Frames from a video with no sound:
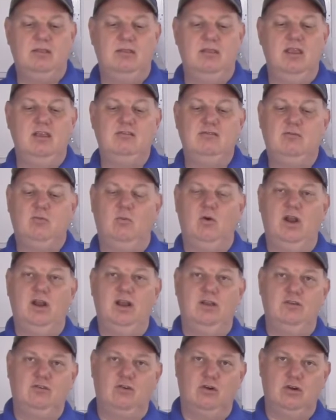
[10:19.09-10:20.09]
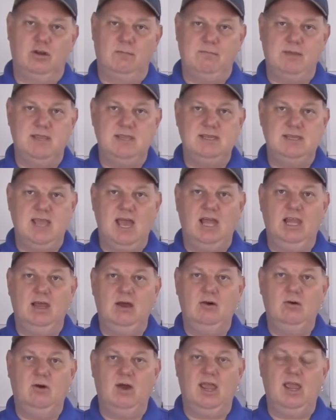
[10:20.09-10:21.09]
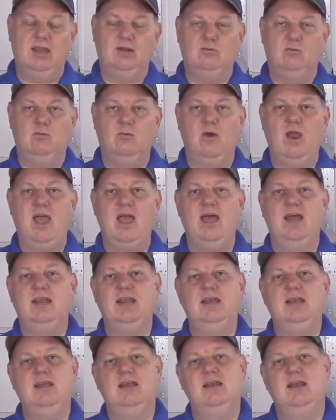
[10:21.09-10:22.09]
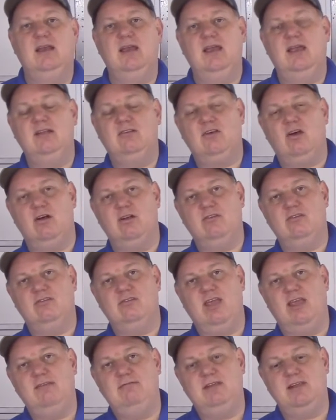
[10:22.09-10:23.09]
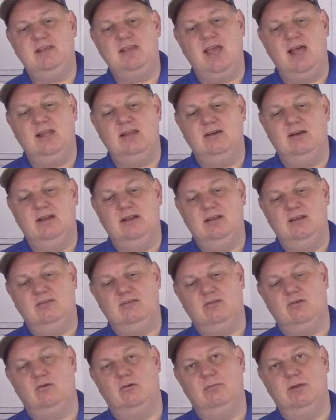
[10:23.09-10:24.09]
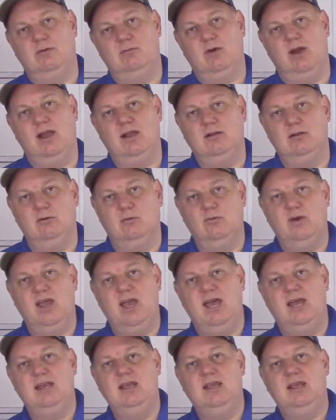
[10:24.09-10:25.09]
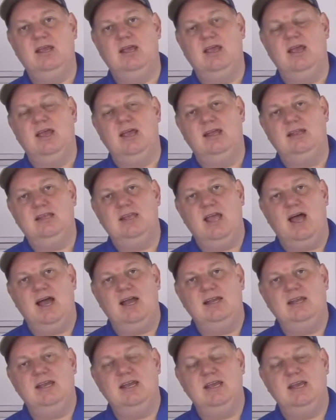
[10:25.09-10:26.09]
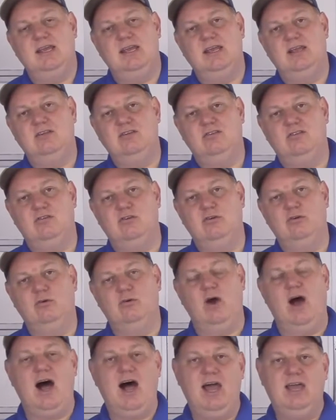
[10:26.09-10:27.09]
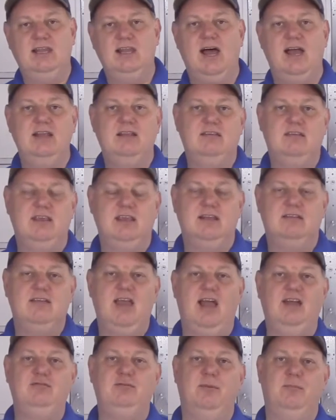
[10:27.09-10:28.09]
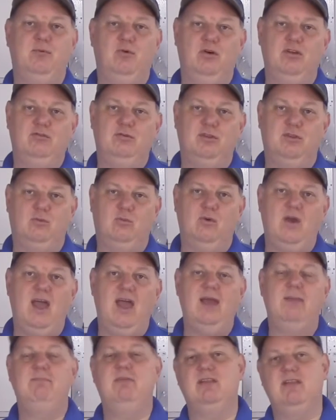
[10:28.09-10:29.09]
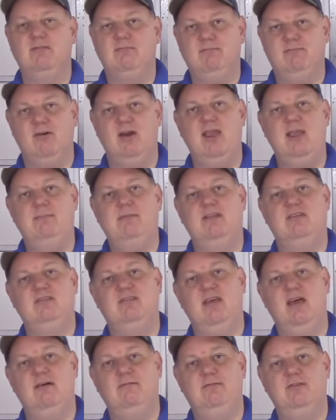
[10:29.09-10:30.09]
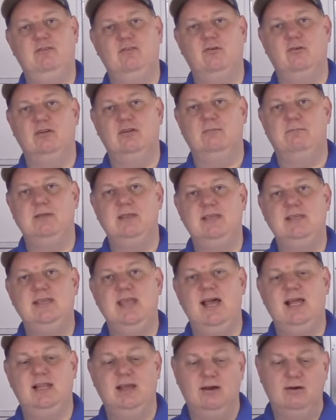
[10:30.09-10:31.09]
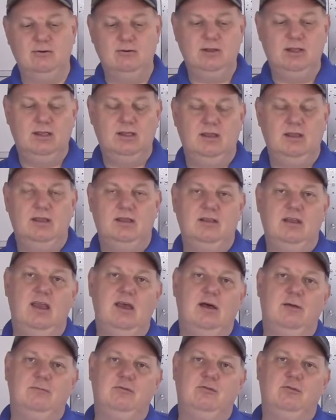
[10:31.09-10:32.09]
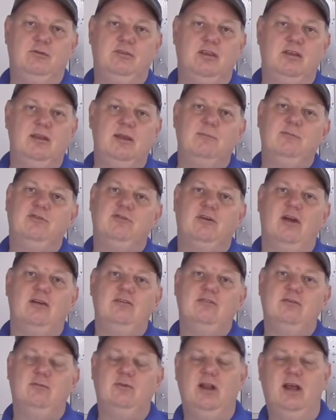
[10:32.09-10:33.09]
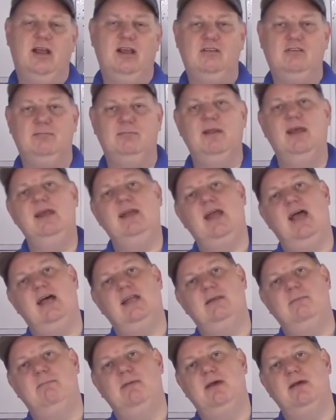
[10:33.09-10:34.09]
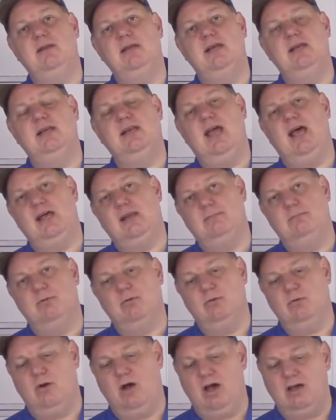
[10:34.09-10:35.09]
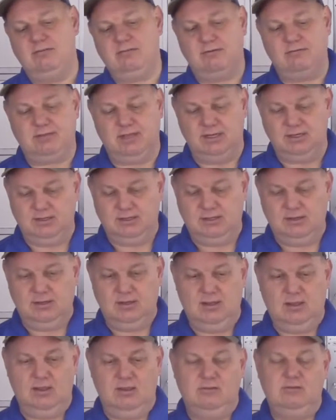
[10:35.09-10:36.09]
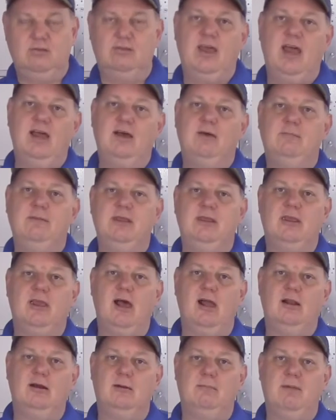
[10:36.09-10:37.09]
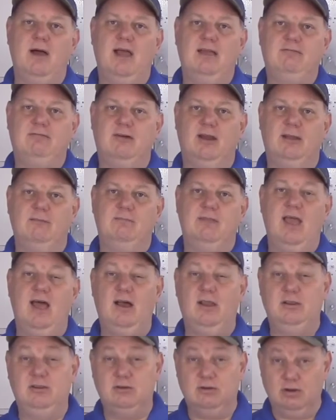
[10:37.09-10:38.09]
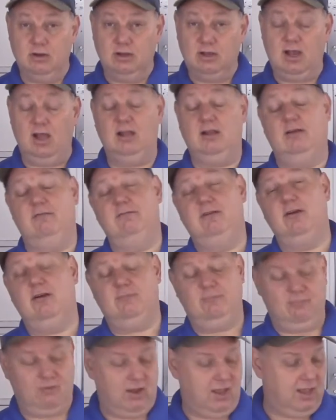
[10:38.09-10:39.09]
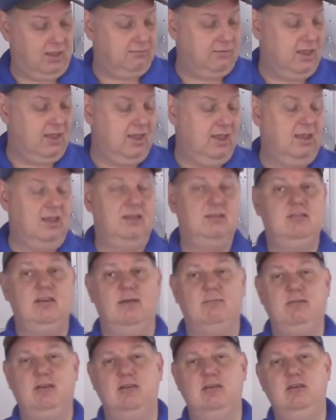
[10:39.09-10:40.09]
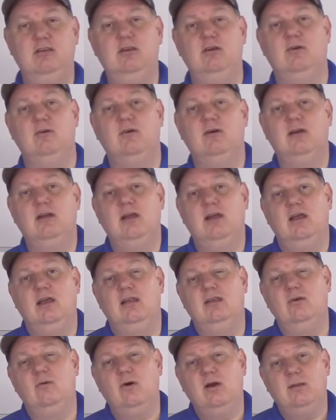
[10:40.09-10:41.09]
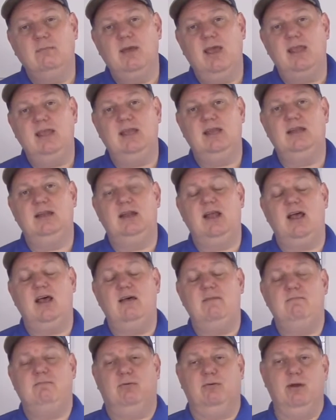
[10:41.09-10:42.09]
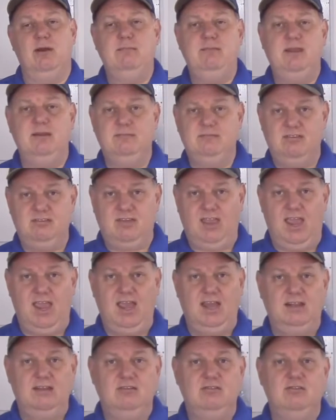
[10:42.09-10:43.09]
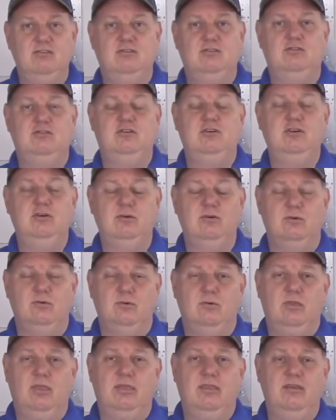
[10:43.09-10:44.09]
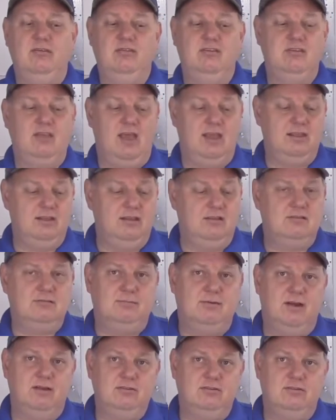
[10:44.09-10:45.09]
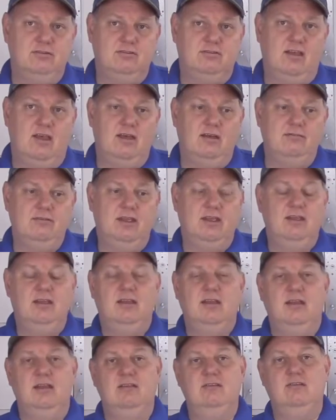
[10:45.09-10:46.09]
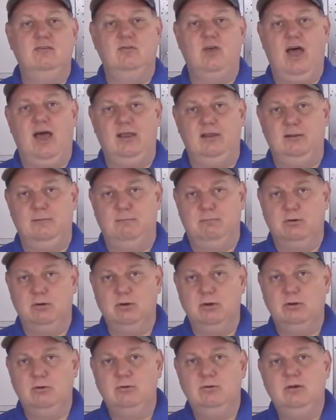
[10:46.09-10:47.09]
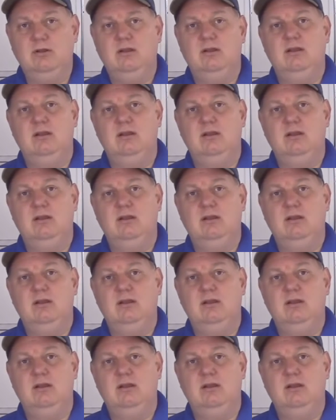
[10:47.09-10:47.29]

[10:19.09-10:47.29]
This one is going to be yellow and red. It's called safety yellow, and this is going to be regular red. And the idea is to highlight the attachment points with the red, but the frame itself is going to be yellow. It helps with the demonstration when I explain how to build it and how to brew off of it. So that will be the color of my frame. Now, your color of your frame is up to you. You want to make it a premium stand. This is you. This is how you express yourself. This is how you brew.